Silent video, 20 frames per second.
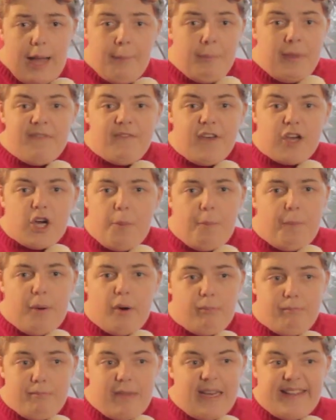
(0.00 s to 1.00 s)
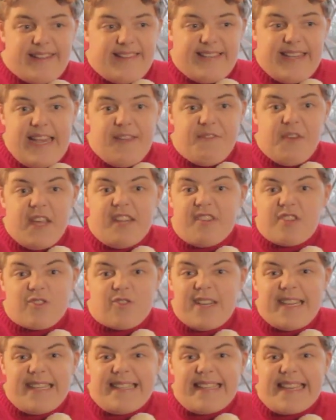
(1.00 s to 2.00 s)
I mean, they could put mini TV
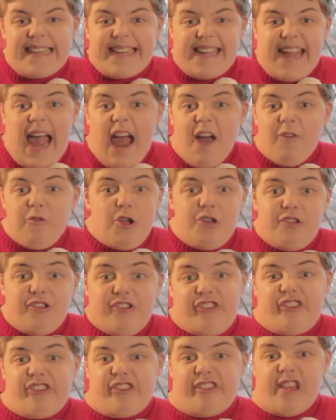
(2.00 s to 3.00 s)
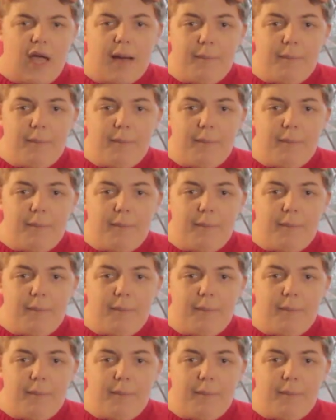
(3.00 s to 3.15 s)
screens in carrots.